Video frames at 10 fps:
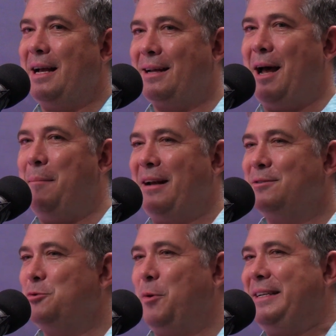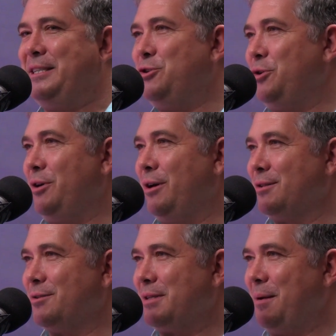suck now, about 22
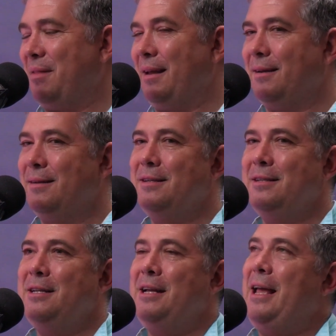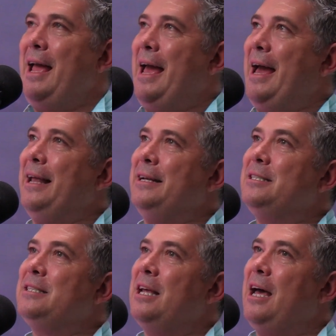years or something.
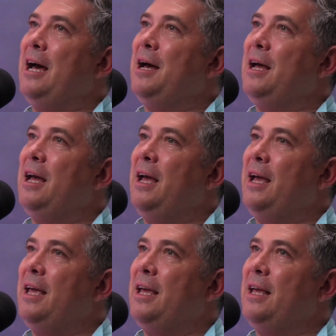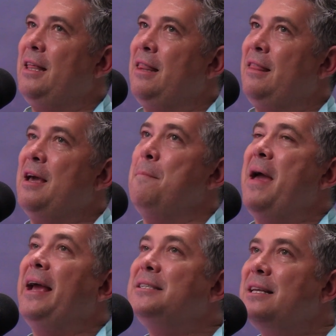And the
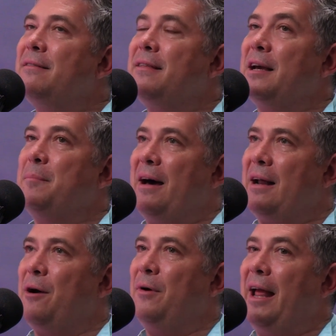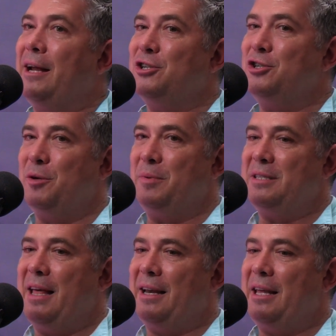amazing thing about our relationship
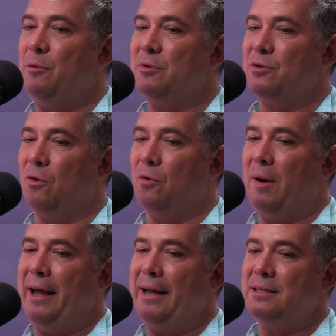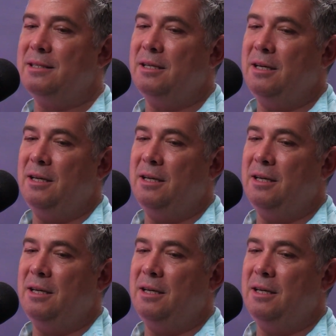is that he was always